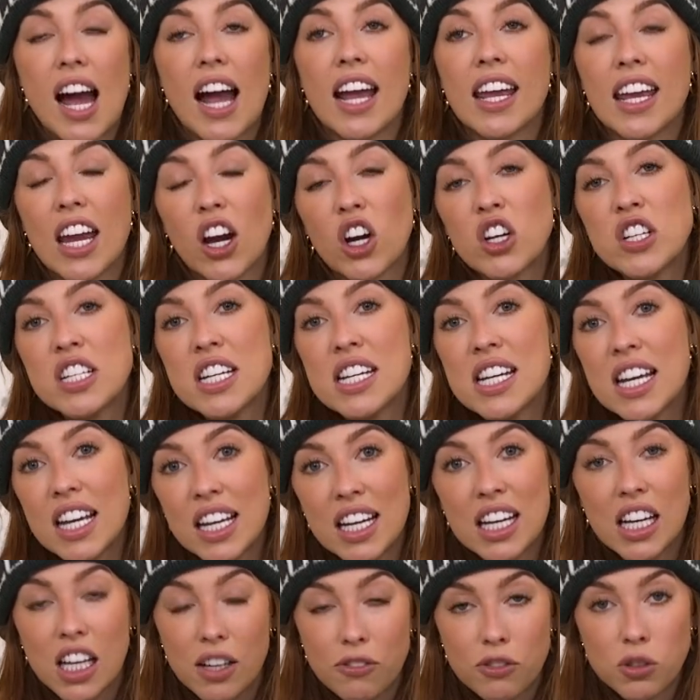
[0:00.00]
I guarantee
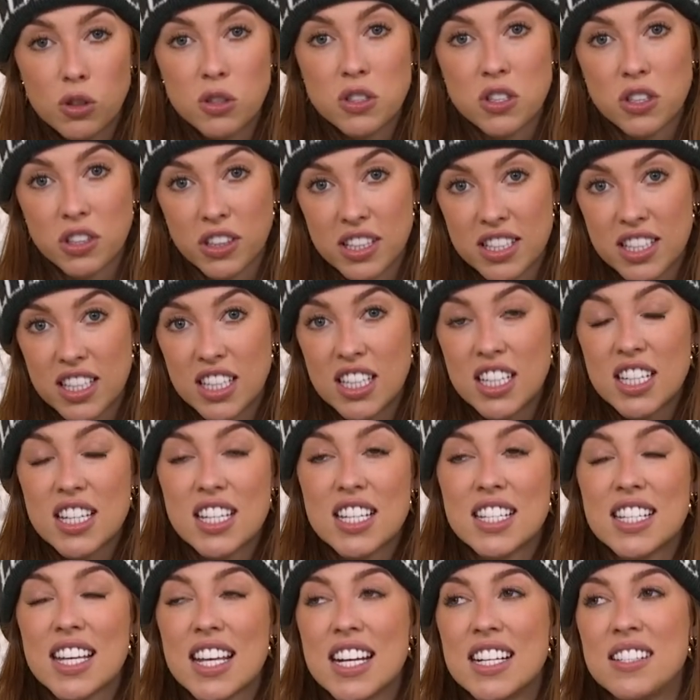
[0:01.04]
any influencer listening to
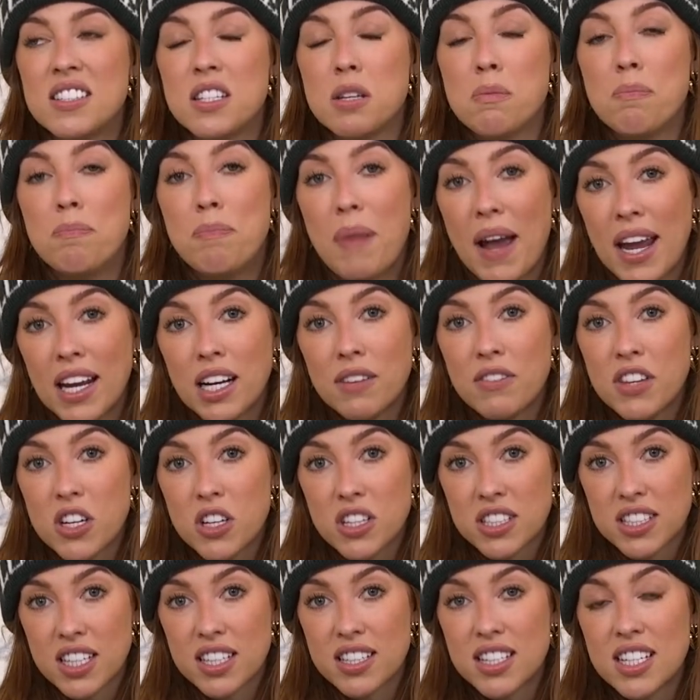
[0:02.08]
this, it is the bane of their
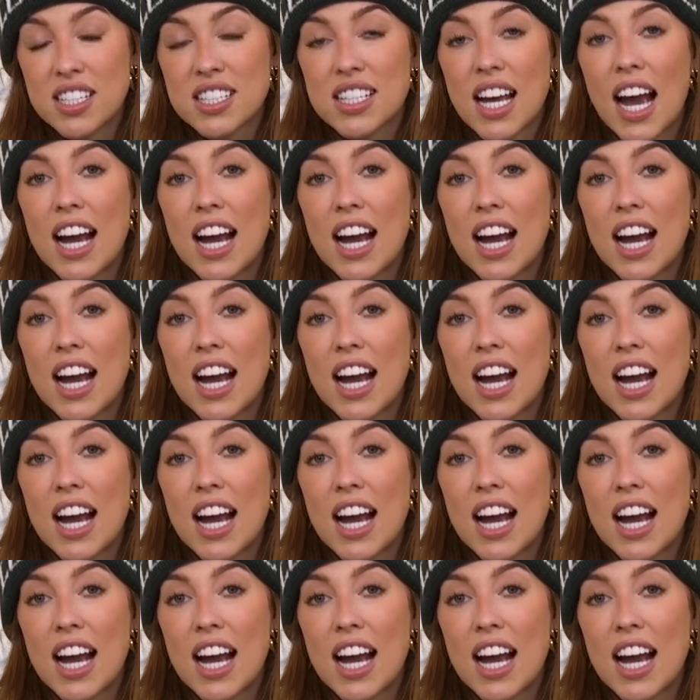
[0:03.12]
existence.